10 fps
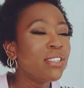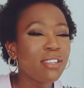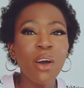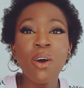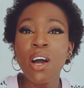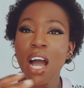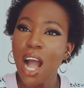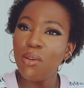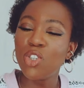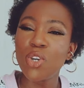So I
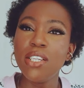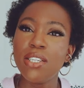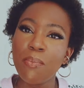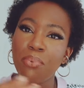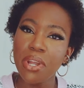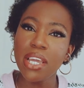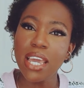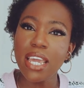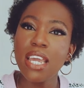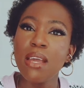was trying to bring
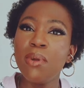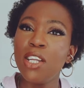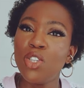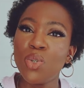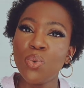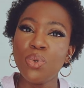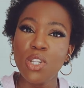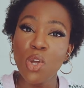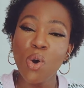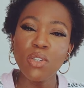him into the
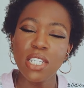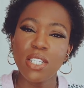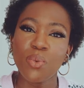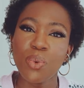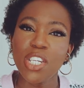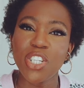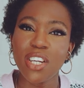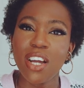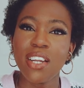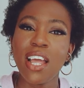whole
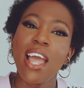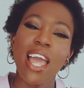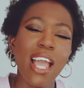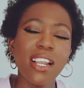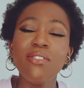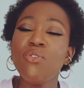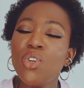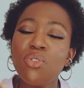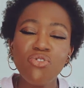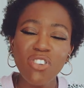situation, and
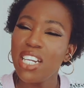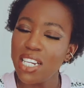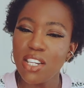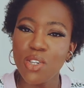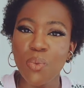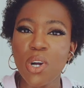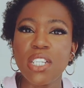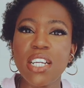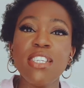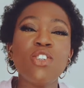you really need to watch
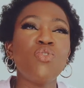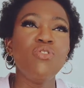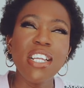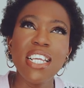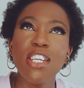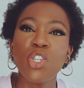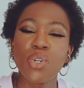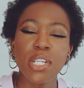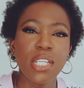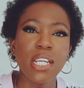it. It's really
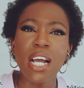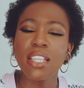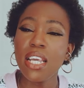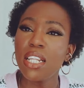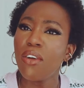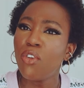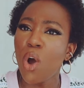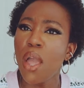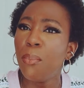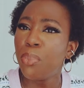interesting. I think they've
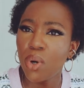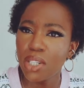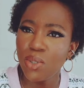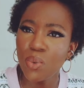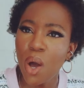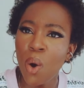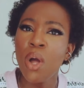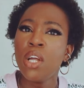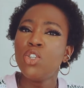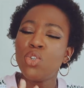got a book as well,
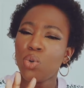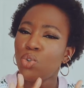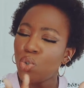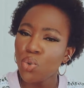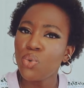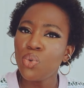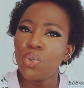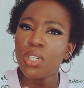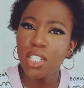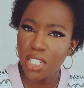so do
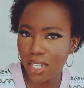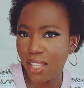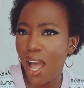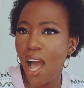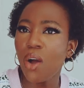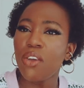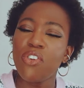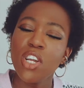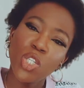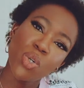check that out. If you're
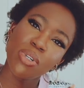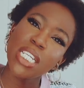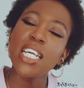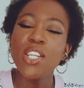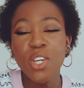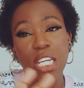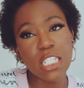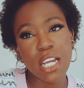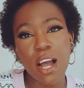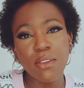into reading, you can
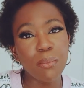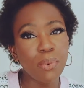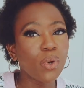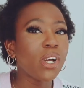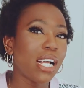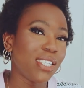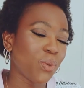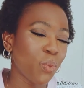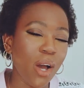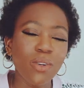check out the book as
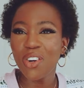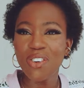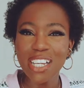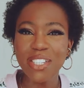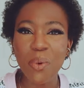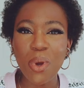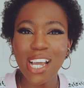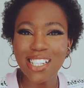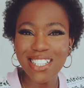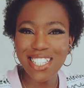well. All right, so we're
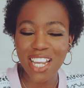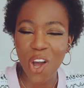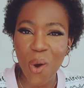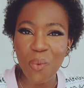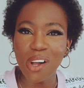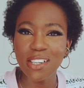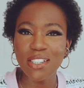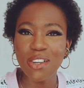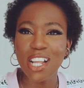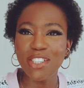getting to the hot one,
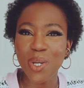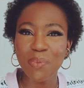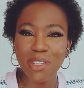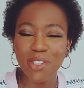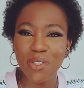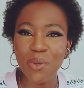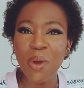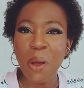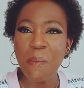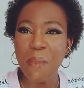so let's jump on to
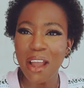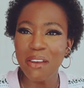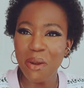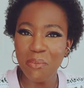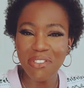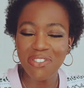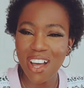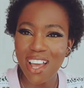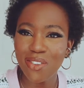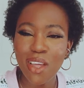my number
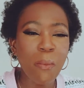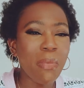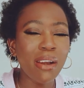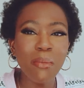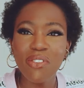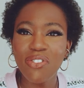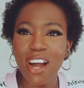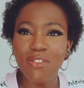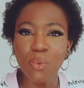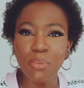5. My number
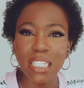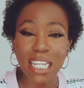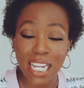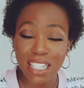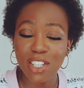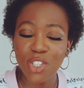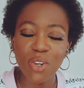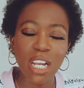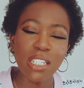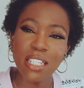5 will be the latest show
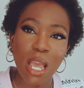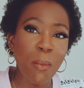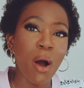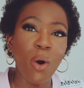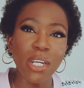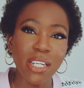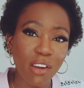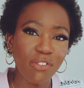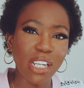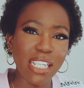that just came out on
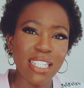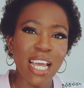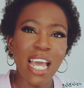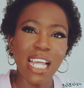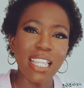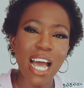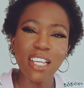Netflix, and that